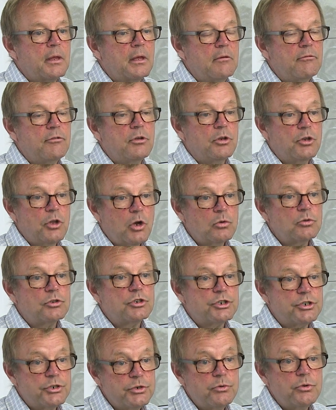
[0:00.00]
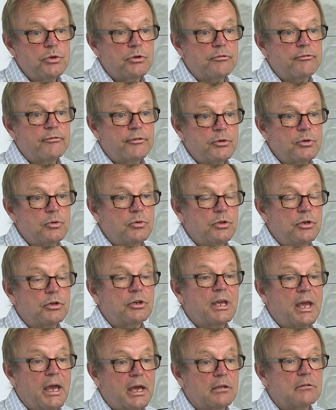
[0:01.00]
if you don't chew your food, you
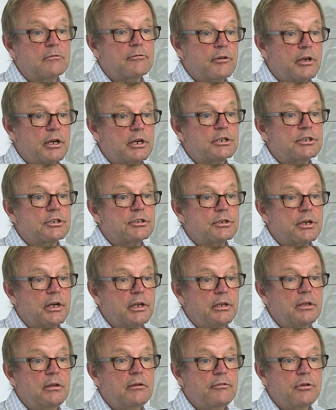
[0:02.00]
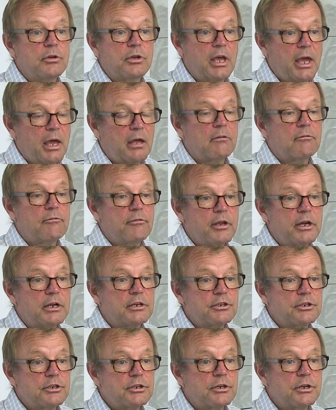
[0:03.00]
can't flush. And if you can't
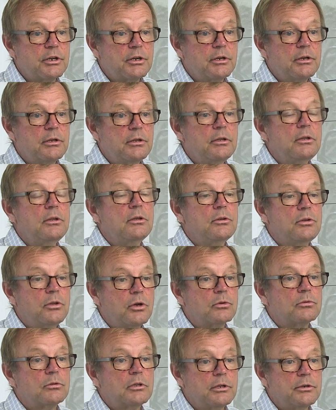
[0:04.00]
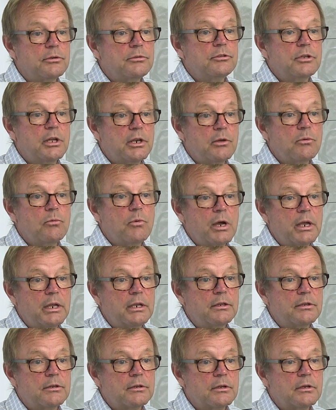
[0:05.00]
flush, you don't lose any
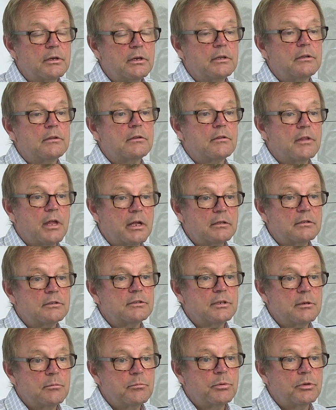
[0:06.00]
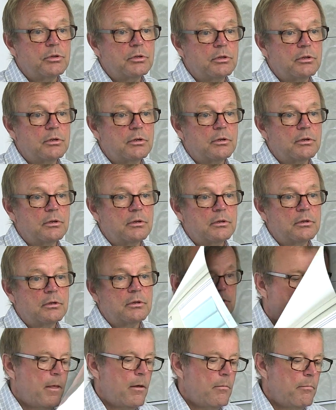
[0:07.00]
weight. It's that simple.
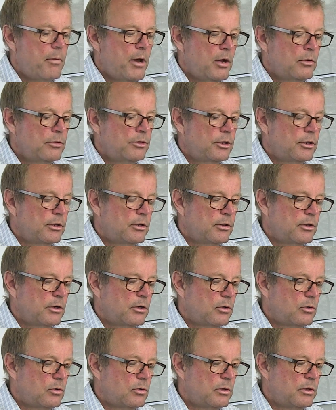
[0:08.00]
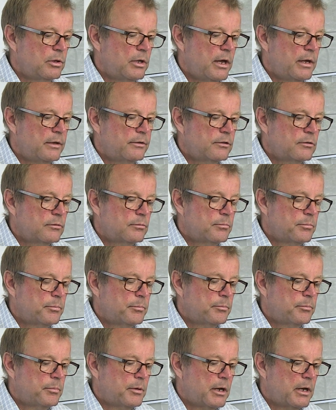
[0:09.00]
About the whole
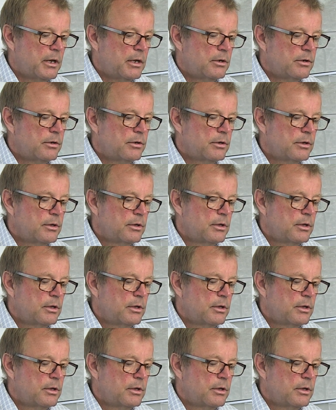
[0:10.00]
Aspire